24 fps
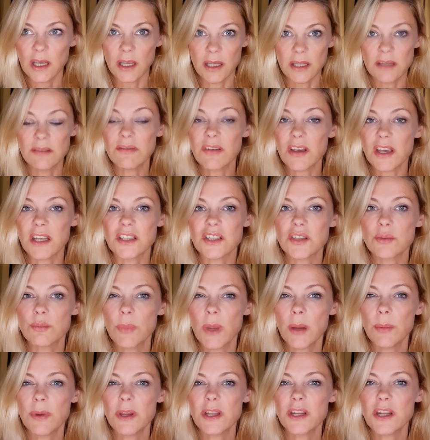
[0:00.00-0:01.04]
event.
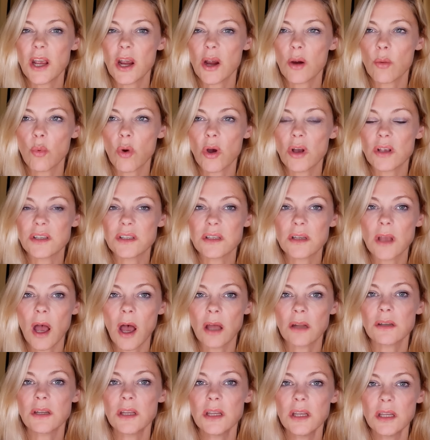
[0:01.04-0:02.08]
Maybe there was
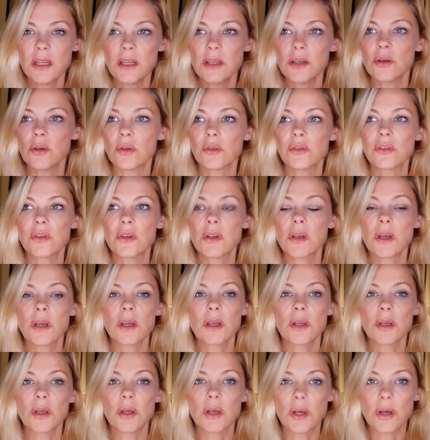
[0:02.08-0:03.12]
unhealed
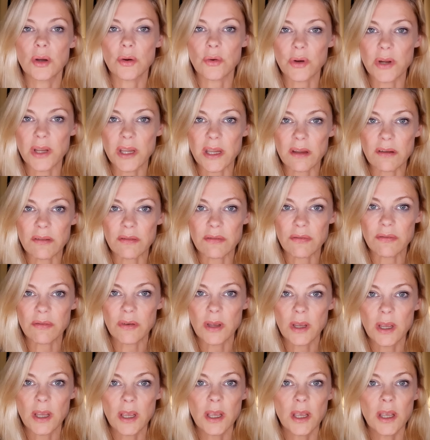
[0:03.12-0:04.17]
grief.
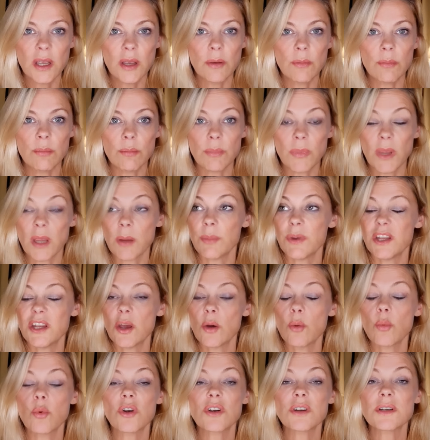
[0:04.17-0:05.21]
Maybe
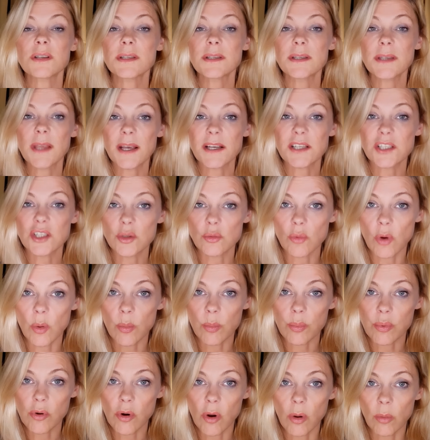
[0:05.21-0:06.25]
there were sexual
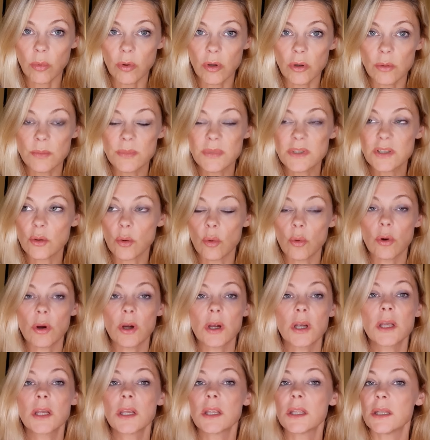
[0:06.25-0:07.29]
problems
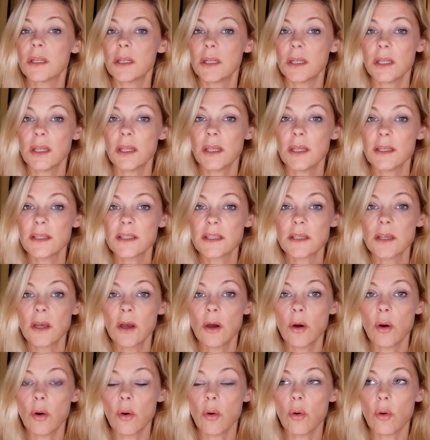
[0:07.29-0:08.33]
or needs,
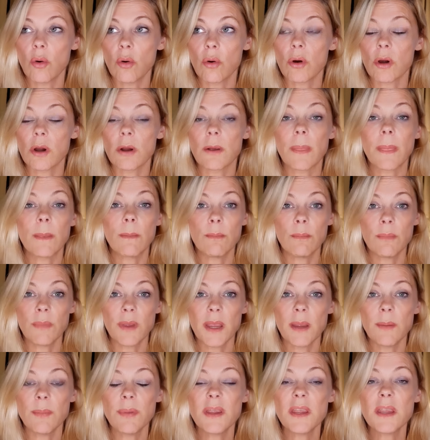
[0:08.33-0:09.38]
or
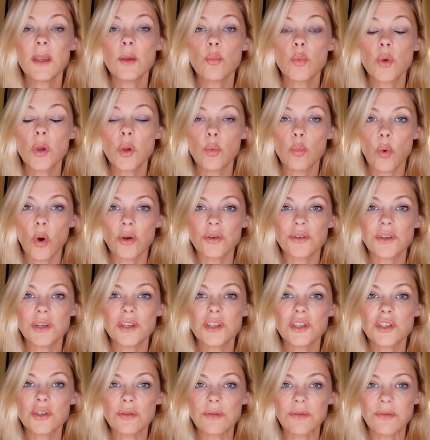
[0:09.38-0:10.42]
maybe we
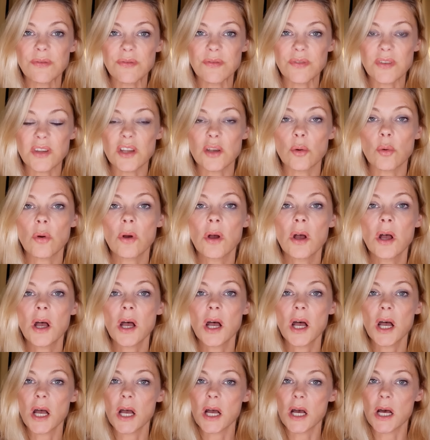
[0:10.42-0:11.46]
wanted to feel
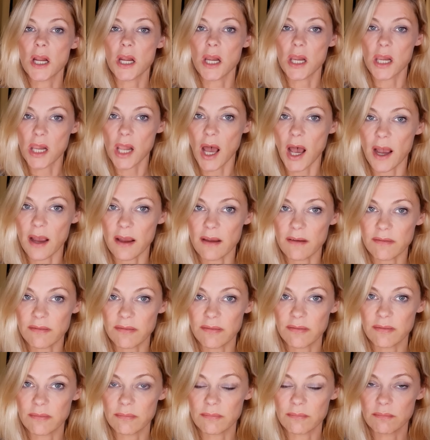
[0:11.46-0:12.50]

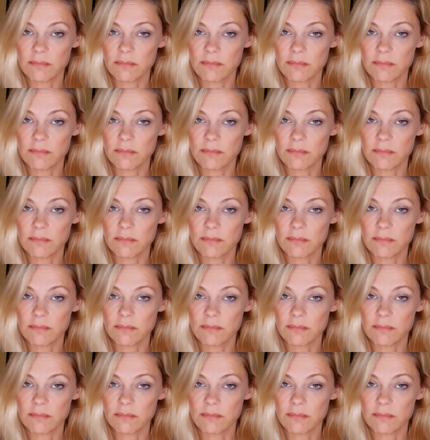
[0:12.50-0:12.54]
alive.